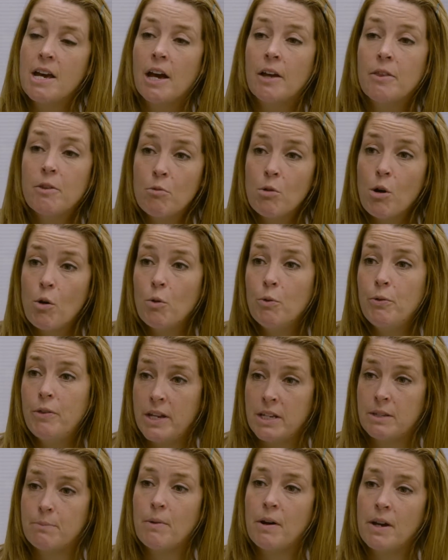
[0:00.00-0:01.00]
and the role
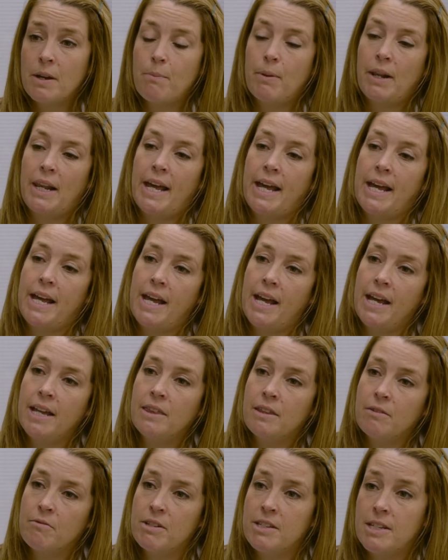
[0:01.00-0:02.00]
this might play
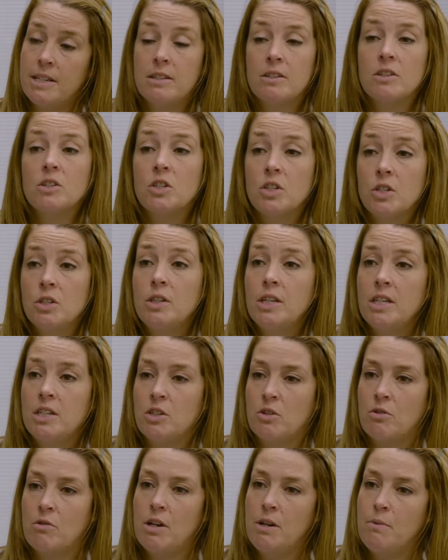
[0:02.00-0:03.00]
in the resistance to
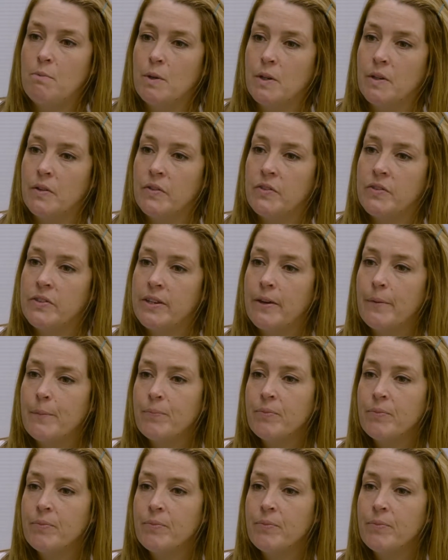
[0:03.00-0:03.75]
these treatments.